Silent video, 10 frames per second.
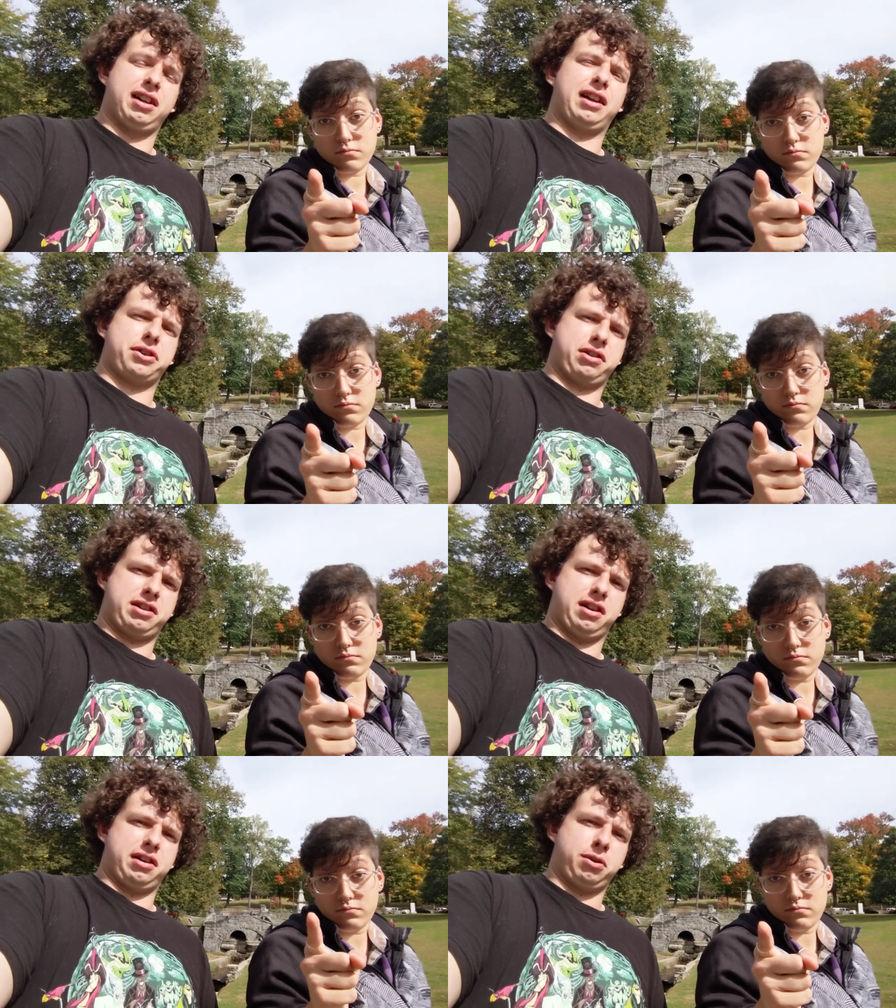Speaker 1: An
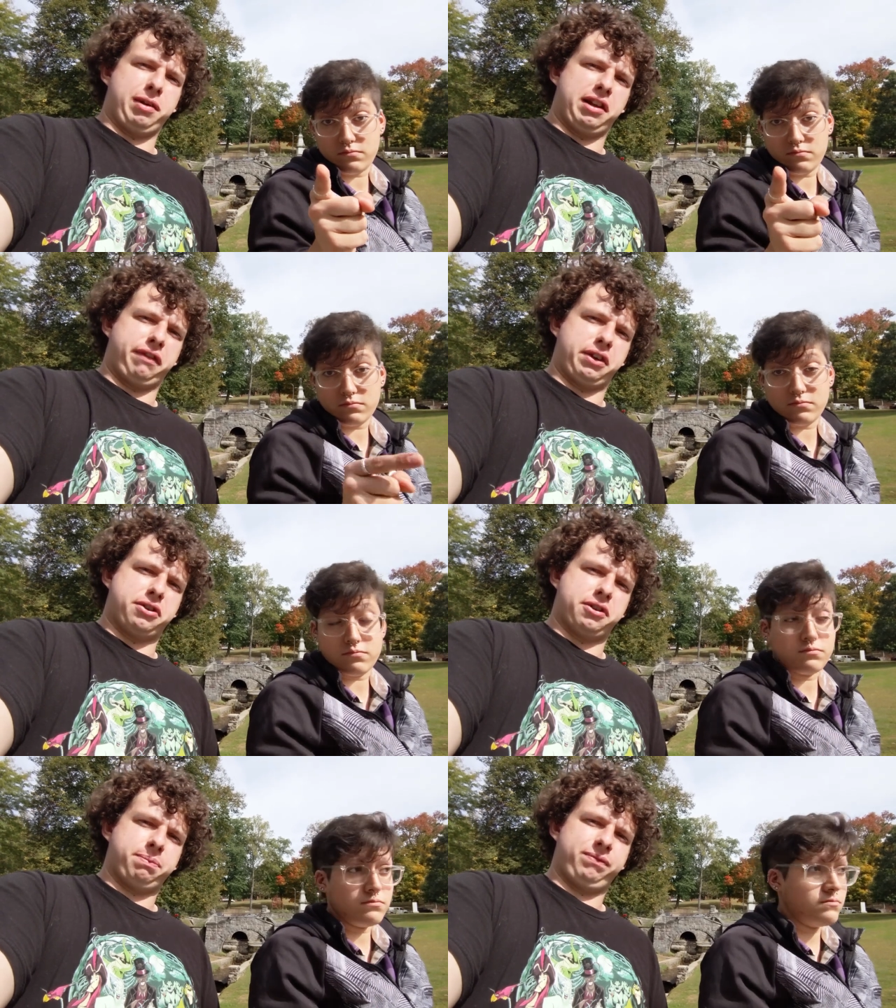electric car, the way of the
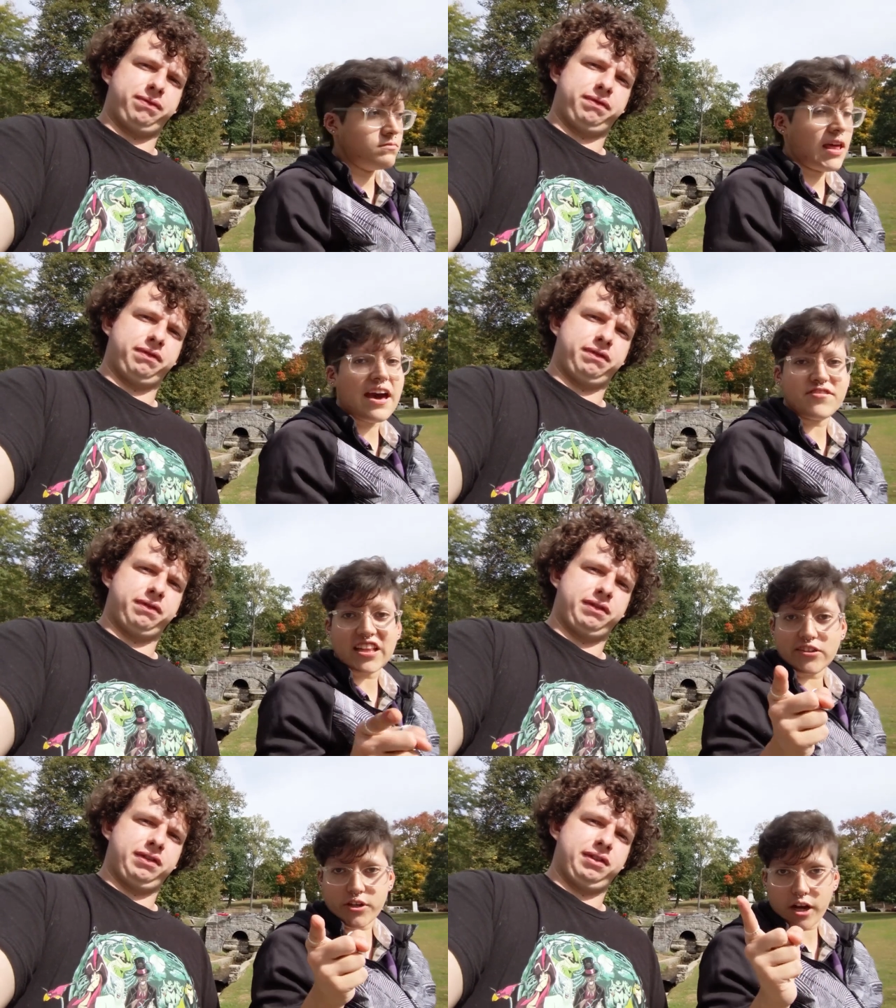future.
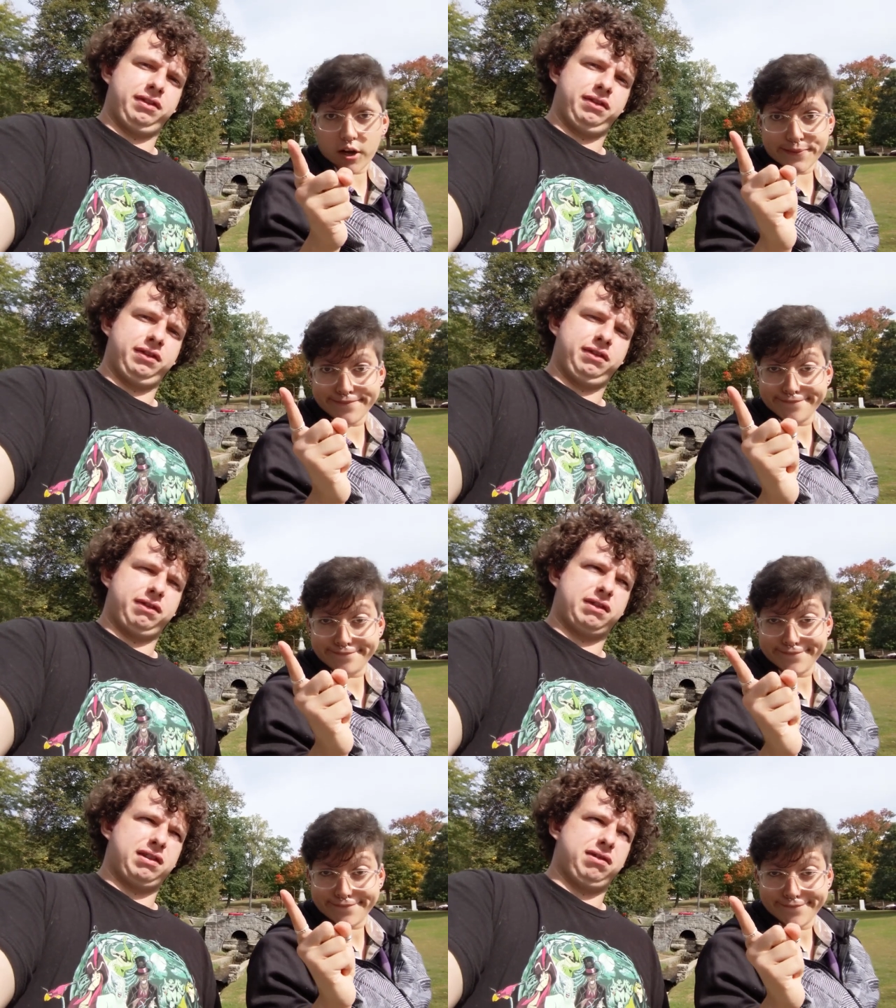
Speaker 2: Half electric car.
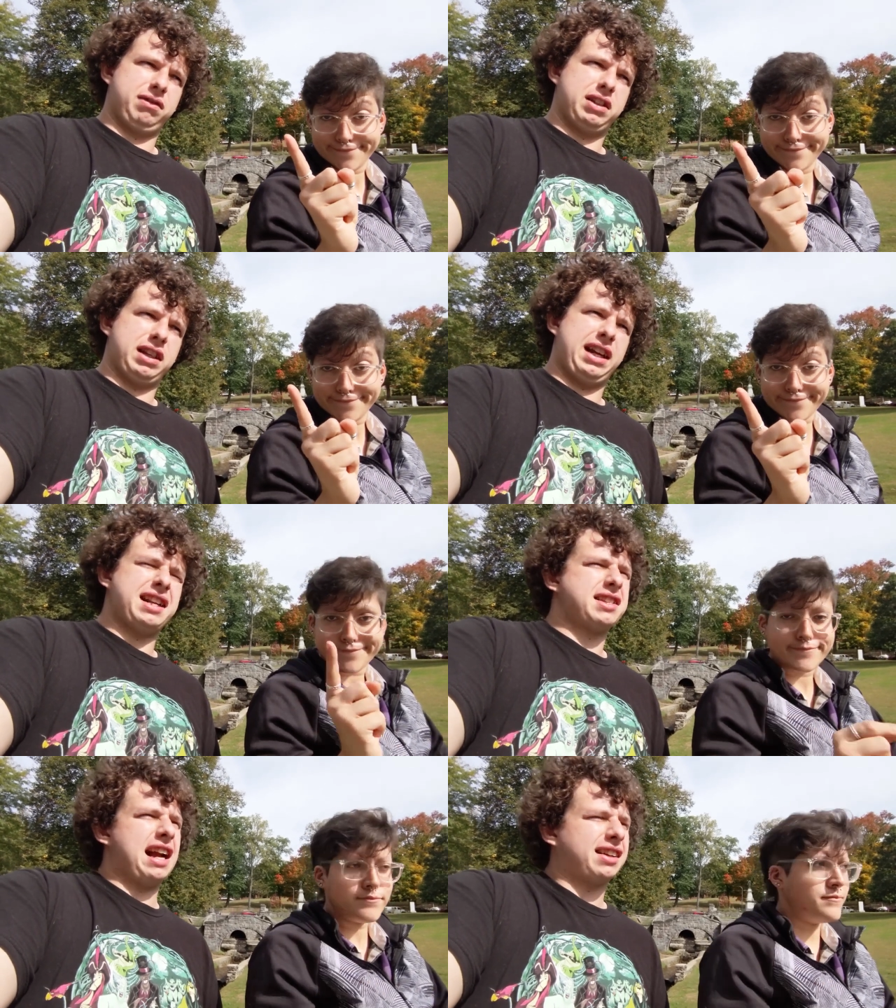
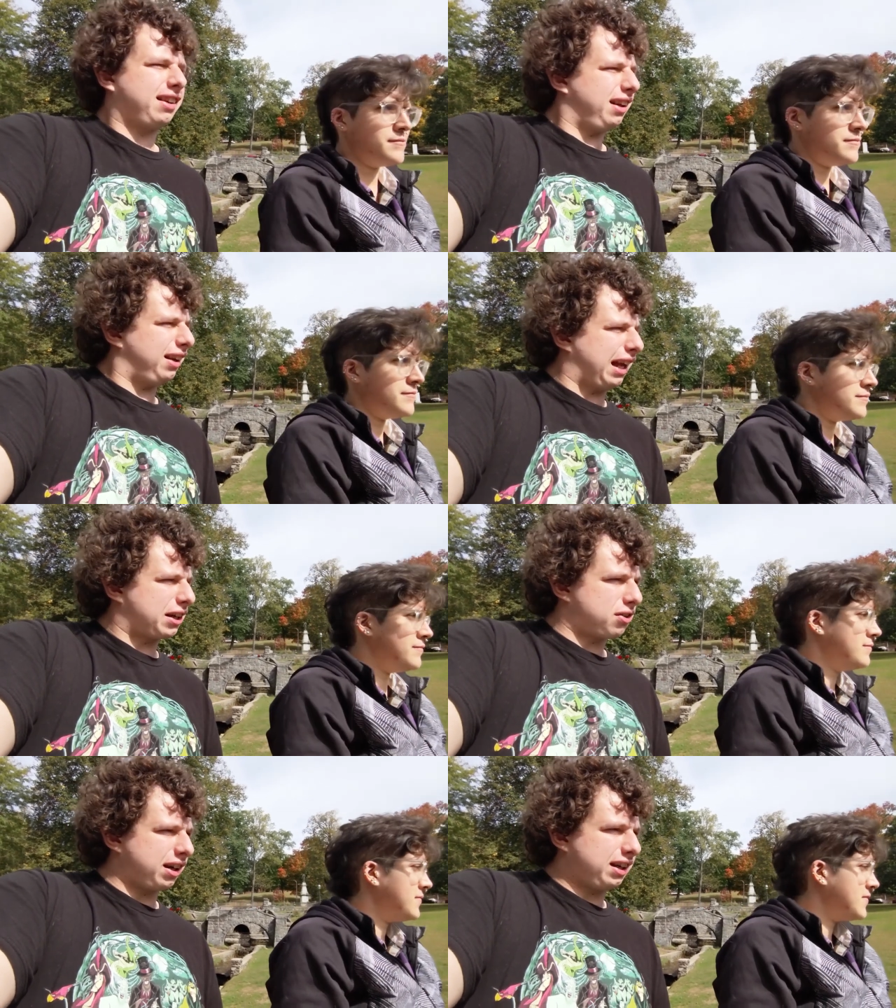
Speaker 1: It's technically
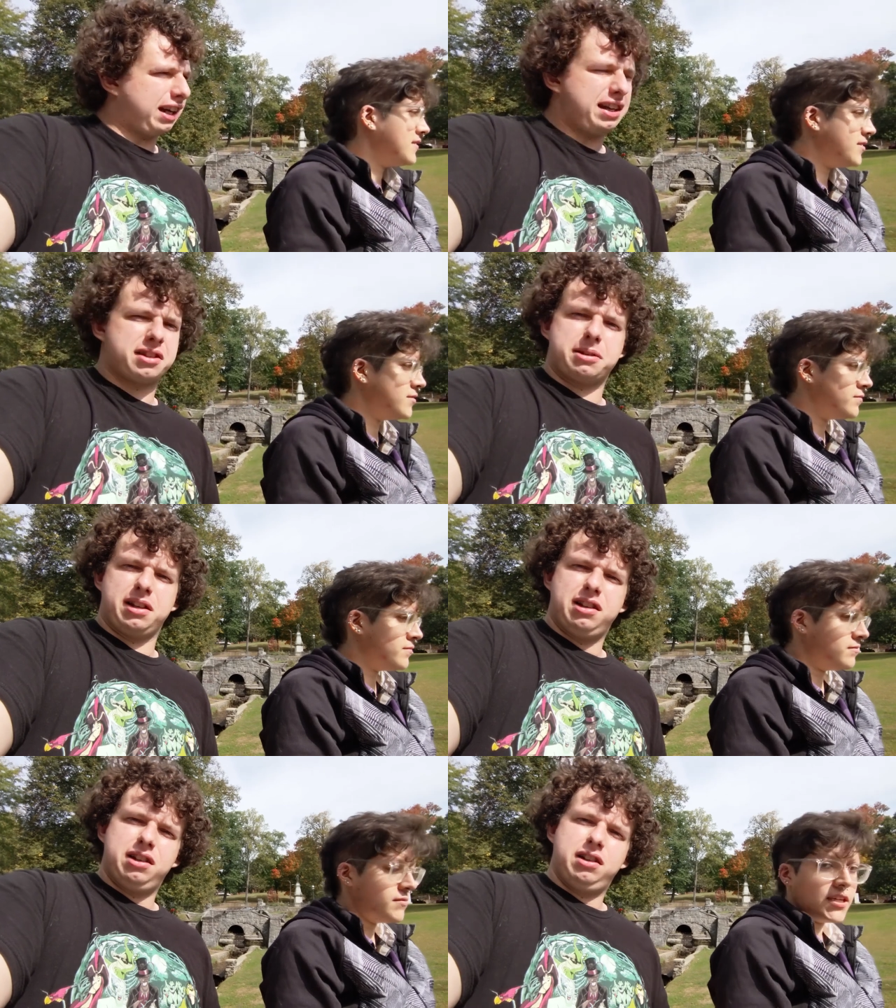electric.
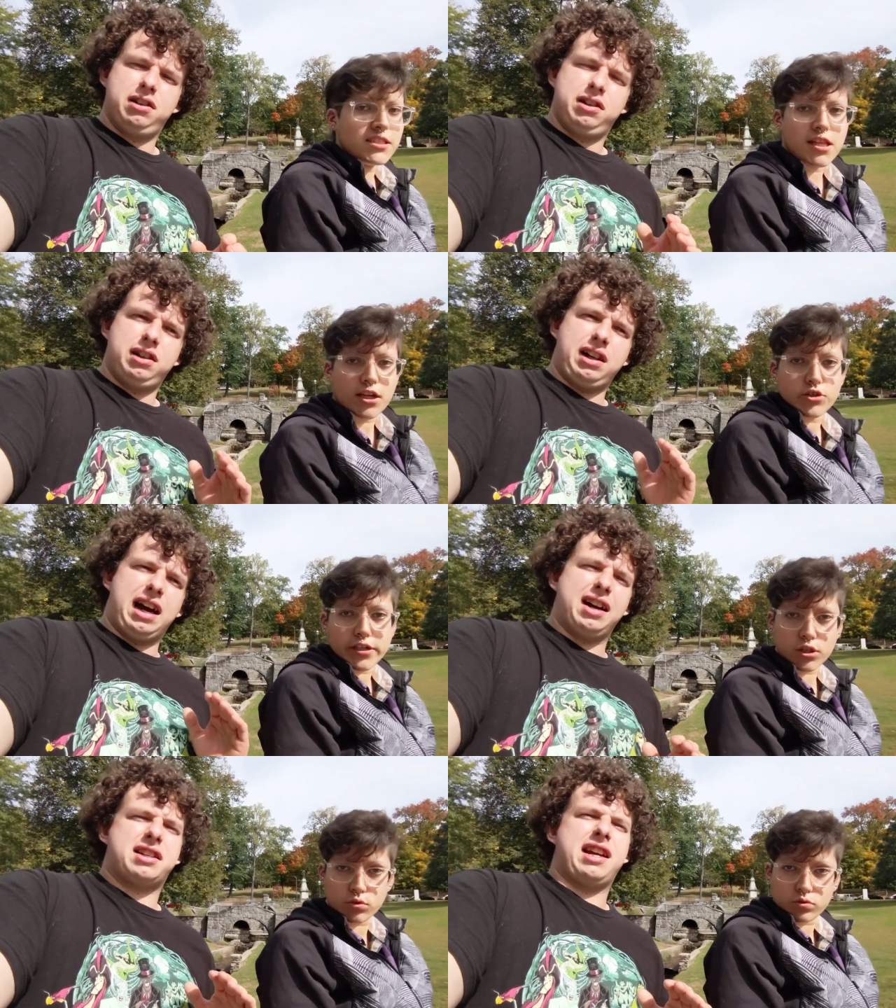It's
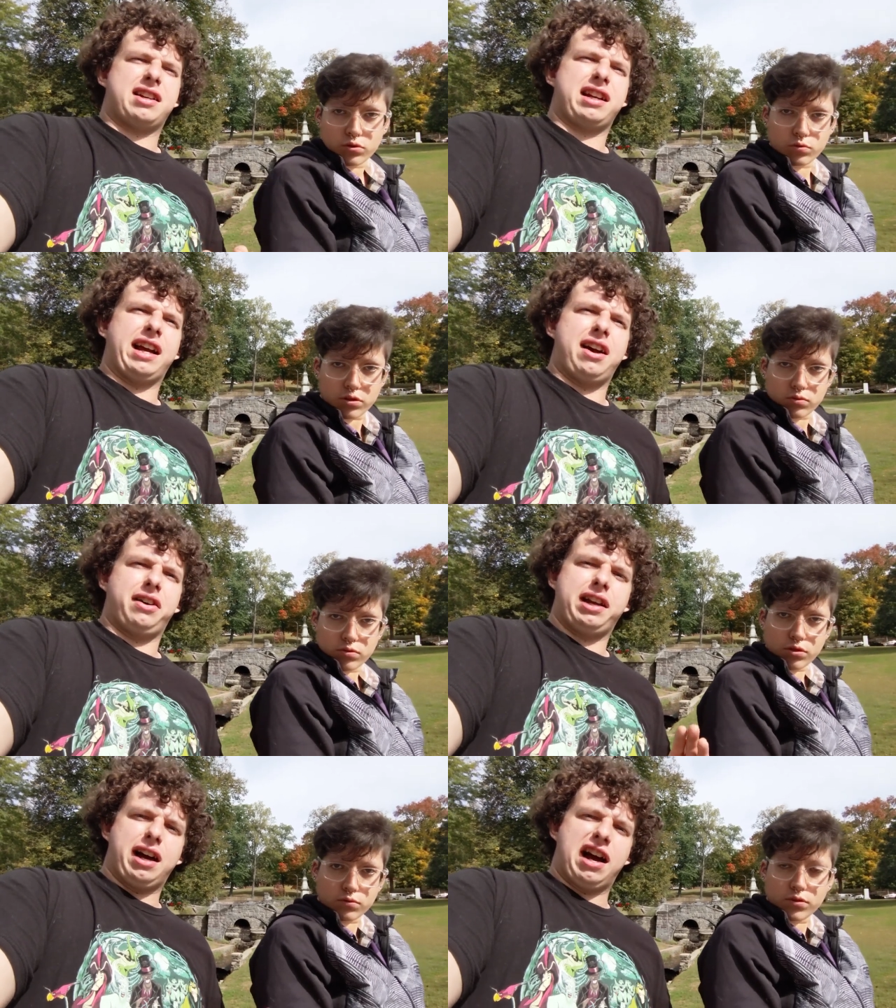on a
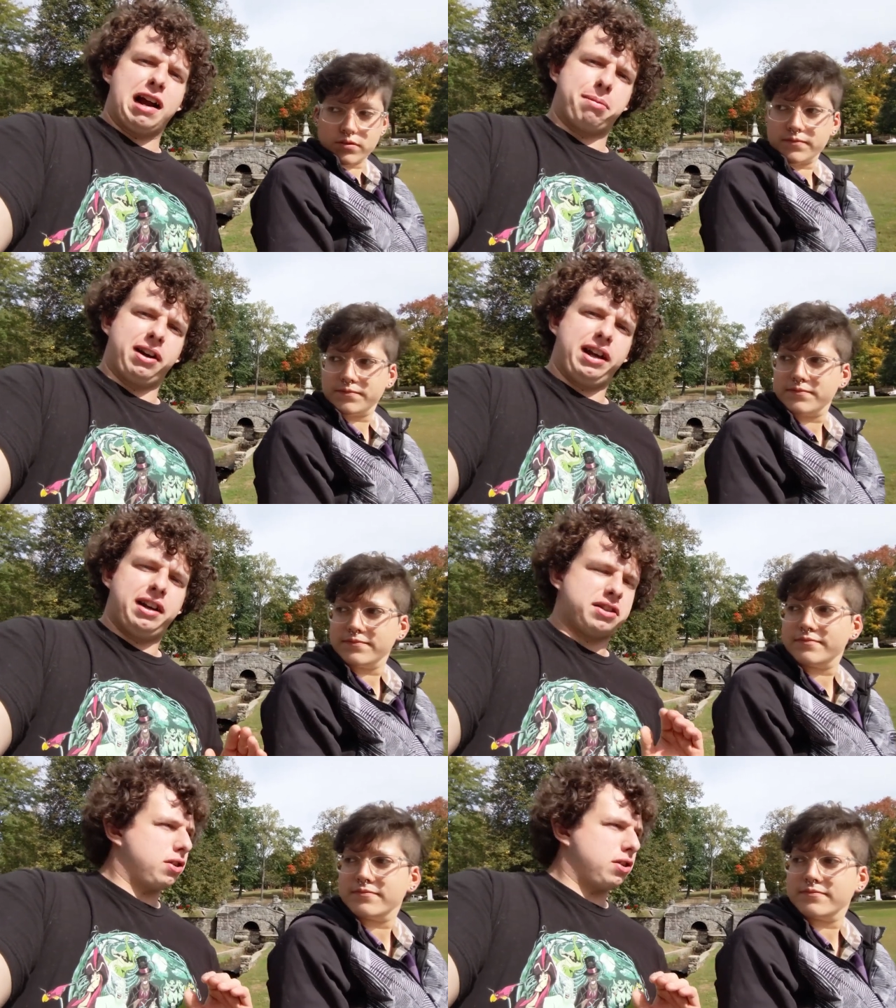technicality a hybrid. It